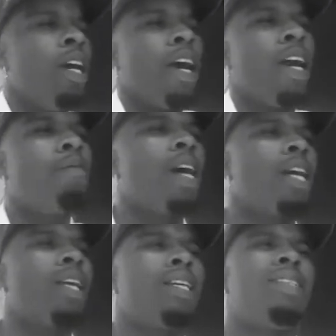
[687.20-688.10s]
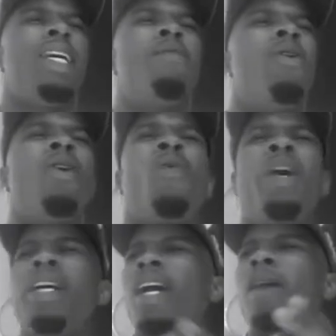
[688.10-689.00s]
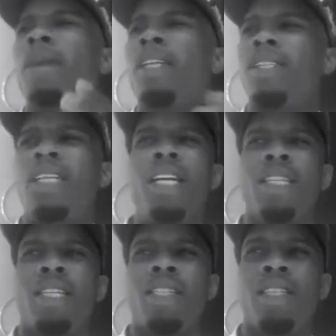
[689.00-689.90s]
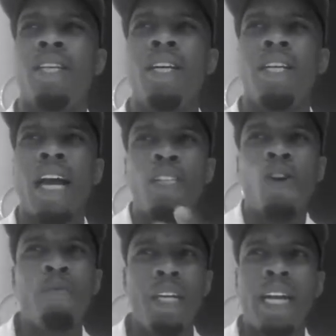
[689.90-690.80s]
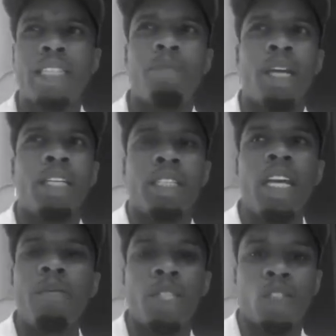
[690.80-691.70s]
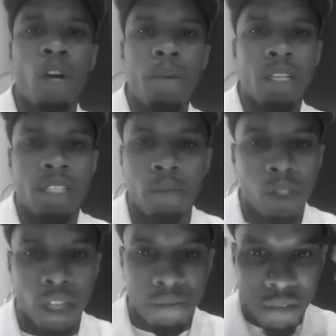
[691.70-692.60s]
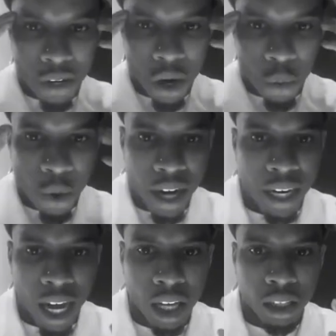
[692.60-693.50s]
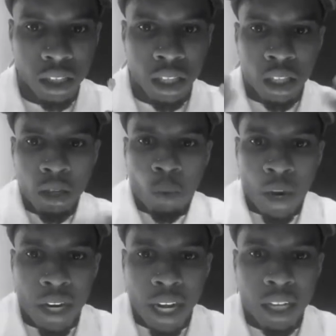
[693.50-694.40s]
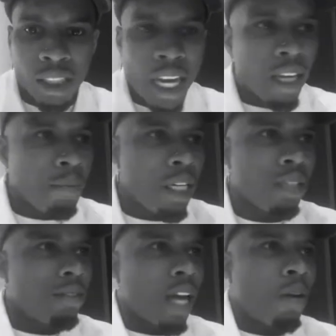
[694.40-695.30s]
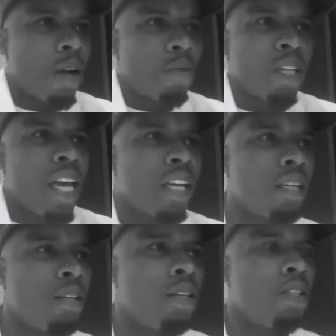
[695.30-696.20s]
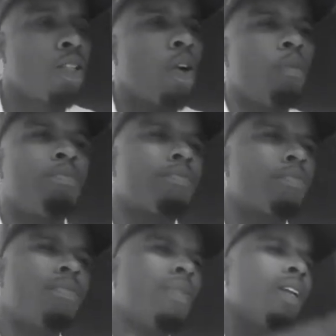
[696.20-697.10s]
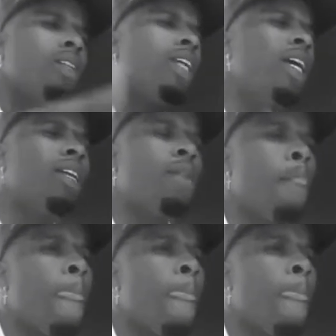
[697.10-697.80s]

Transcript: And I'm kind of like, damn, hold on, where are y'all about to take this? Because y'all told me not to make a statement. So I'm trying to figure out where y'all taking me to. I don't get it. So then